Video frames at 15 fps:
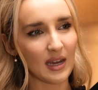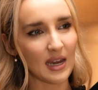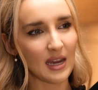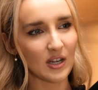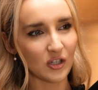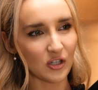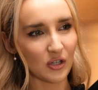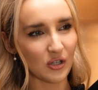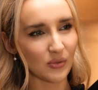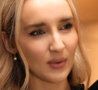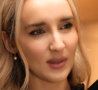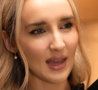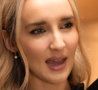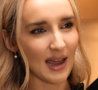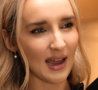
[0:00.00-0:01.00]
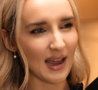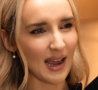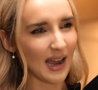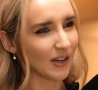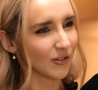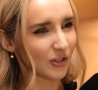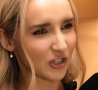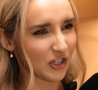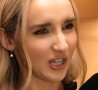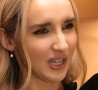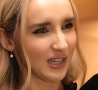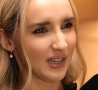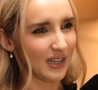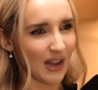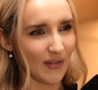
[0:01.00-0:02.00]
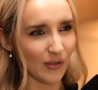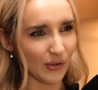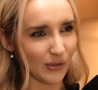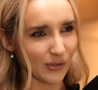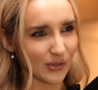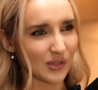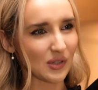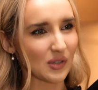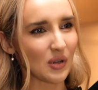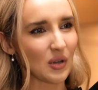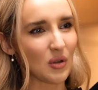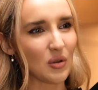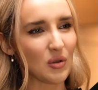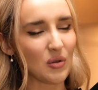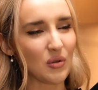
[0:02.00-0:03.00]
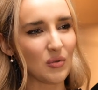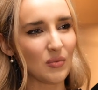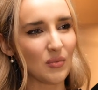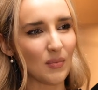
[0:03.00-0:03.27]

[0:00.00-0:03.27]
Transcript: issues with their androgen levels who